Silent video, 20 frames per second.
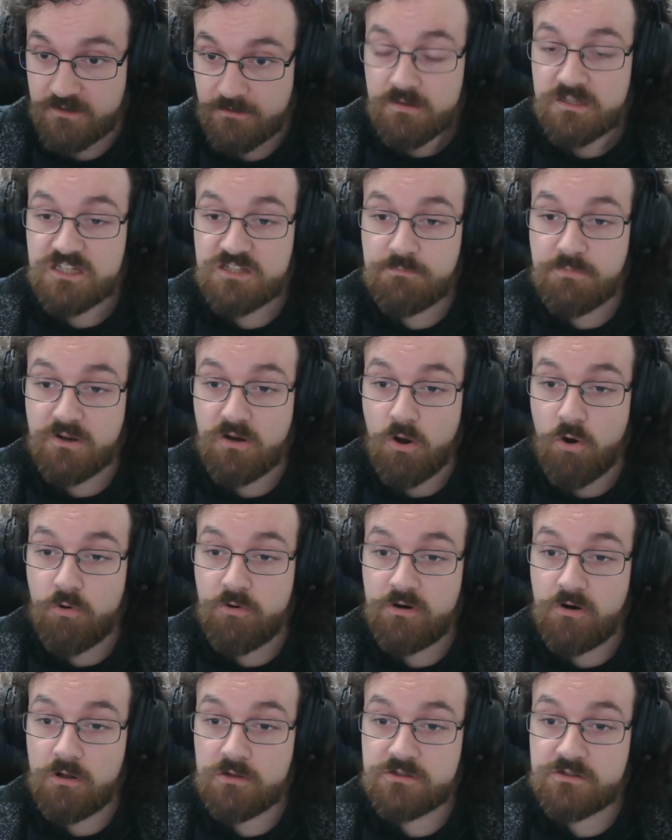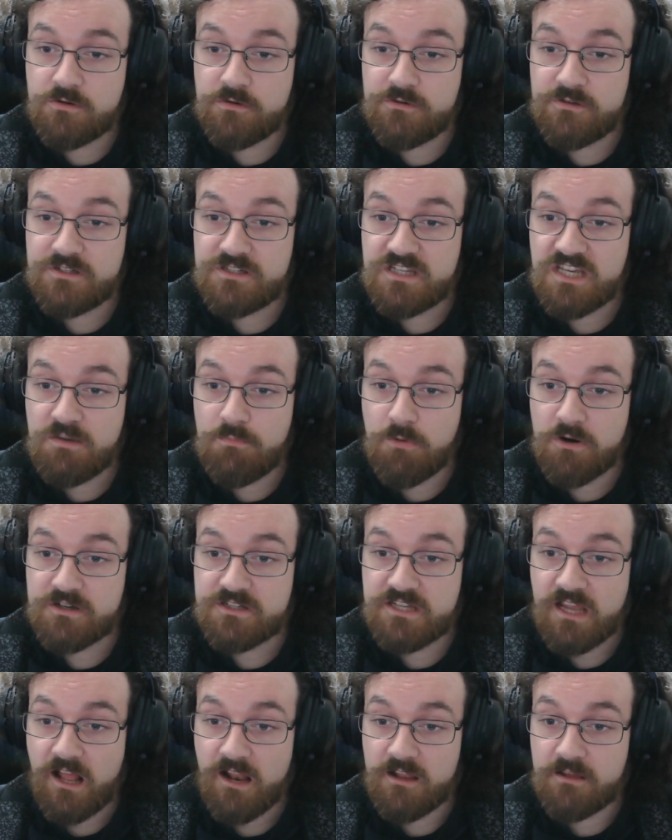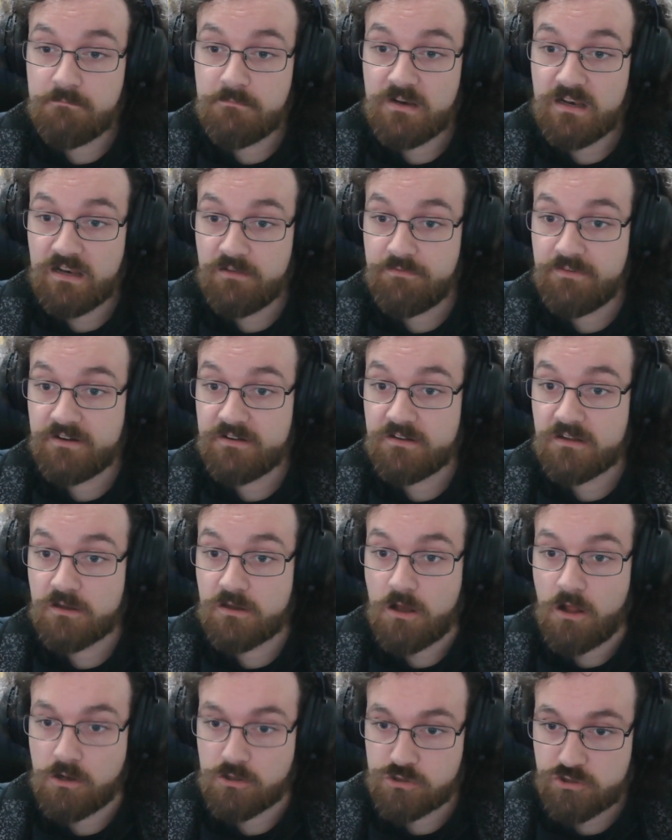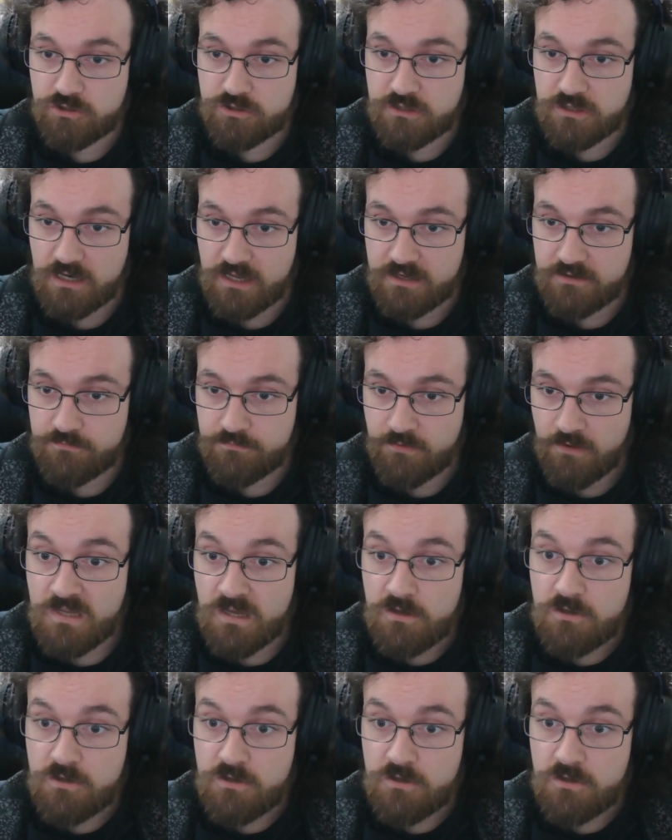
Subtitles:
This has been Owen, also known as Immortallium, living the cultured life.